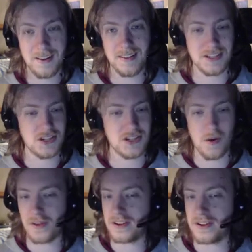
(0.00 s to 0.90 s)
This
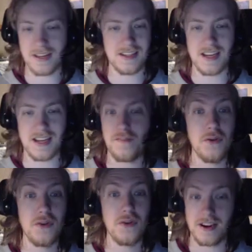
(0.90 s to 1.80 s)
total thing is going to take a
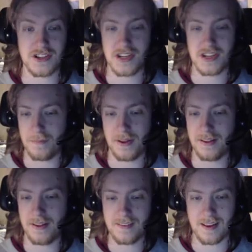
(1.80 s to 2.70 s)
few years to
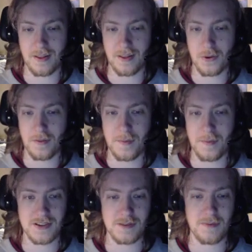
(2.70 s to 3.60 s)
complete, to get through all the
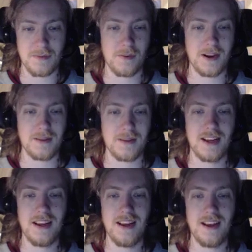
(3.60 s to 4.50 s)
main series Pokemon games.
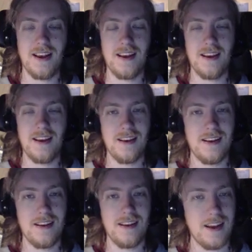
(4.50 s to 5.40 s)

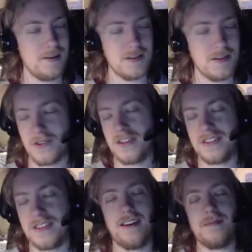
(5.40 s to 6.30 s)
And I'm just so
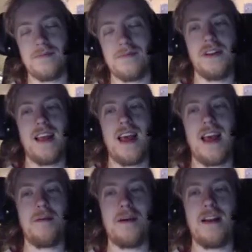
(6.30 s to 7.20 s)
excited and really
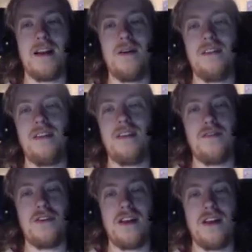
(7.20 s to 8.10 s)
happy about how they've
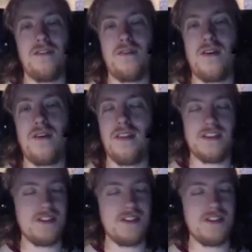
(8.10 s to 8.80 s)
turned out so far, and they're